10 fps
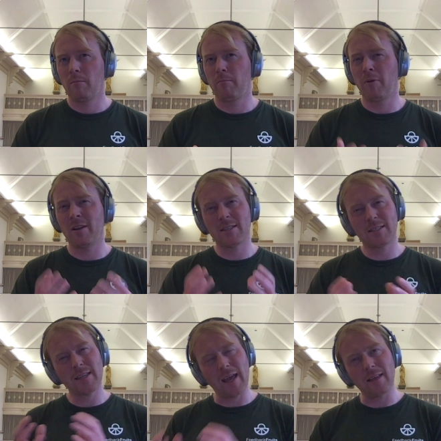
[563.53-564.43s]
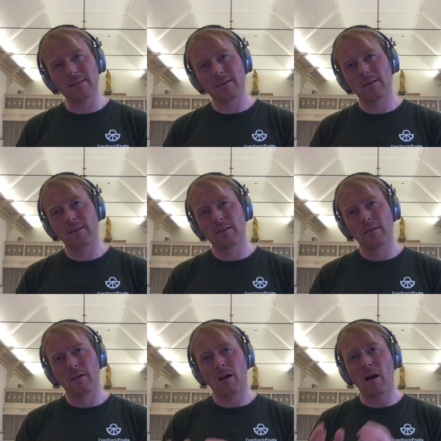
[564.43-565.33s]
But instead,
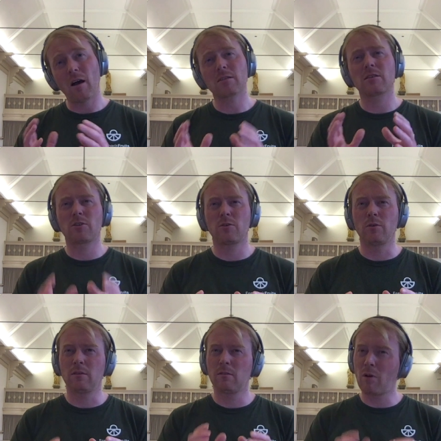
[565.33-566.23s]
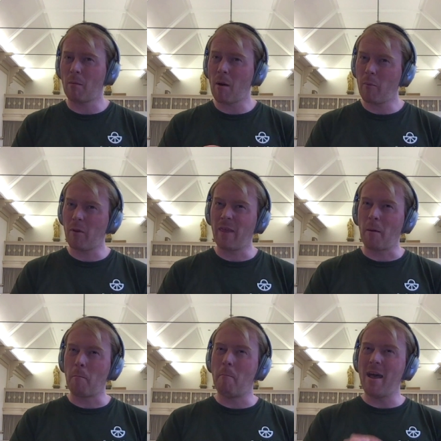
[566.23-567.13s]
ask students to come up with their
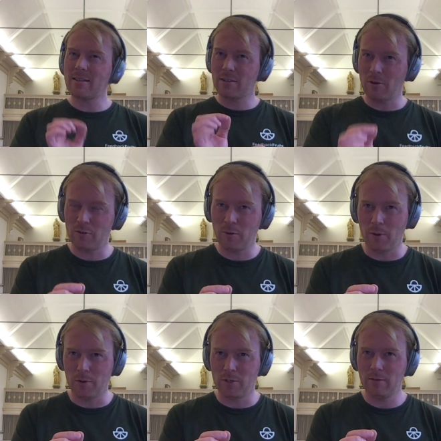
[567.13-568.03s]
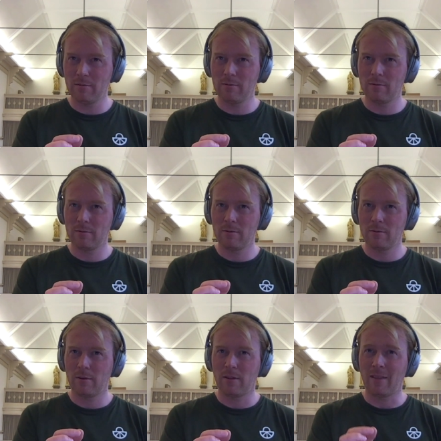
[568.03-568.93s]
best contribution
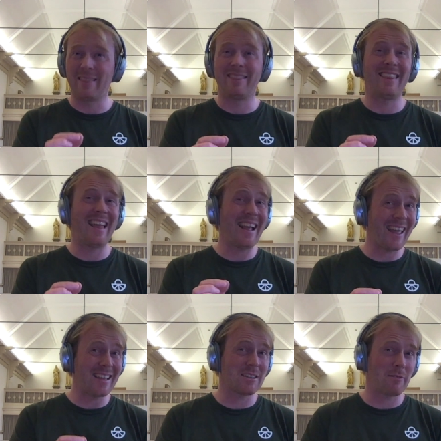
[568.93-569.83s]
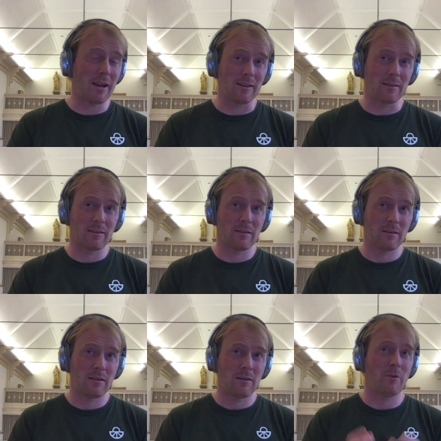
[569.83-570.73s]
that then gets graded,
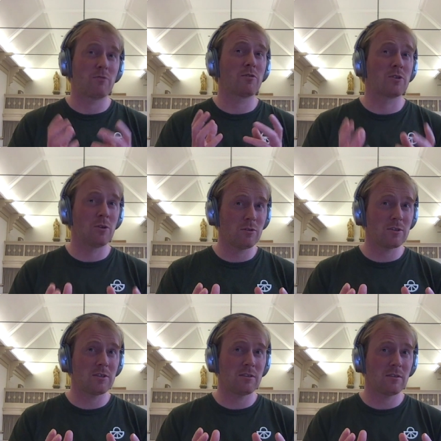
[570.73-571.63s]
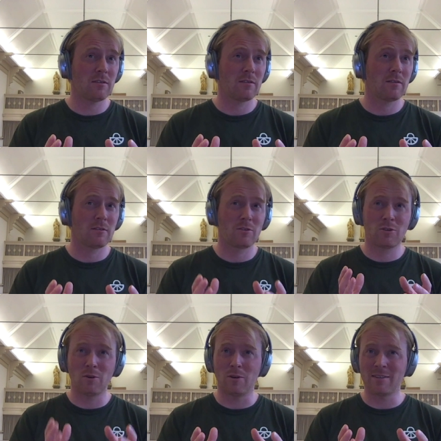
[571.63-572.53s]
which results in
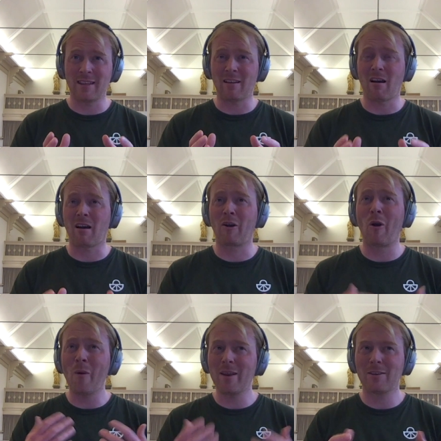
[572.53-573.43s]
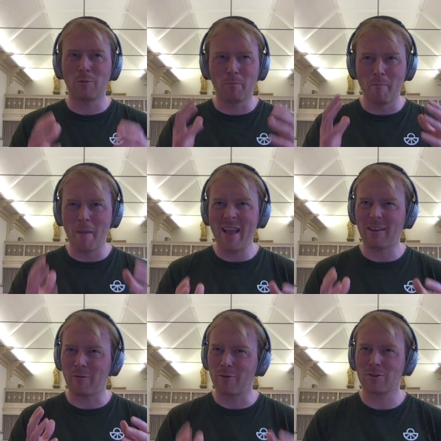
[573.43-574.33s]
students that are going to make their
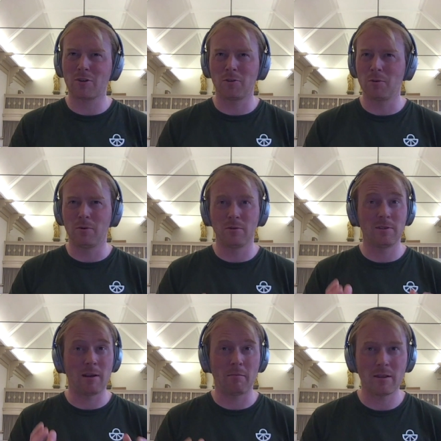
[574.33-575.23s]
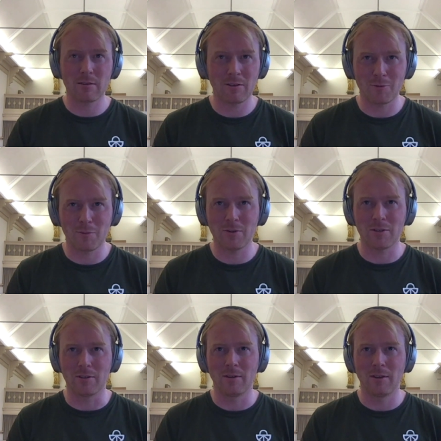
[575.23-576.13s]
first contribution their best contribution,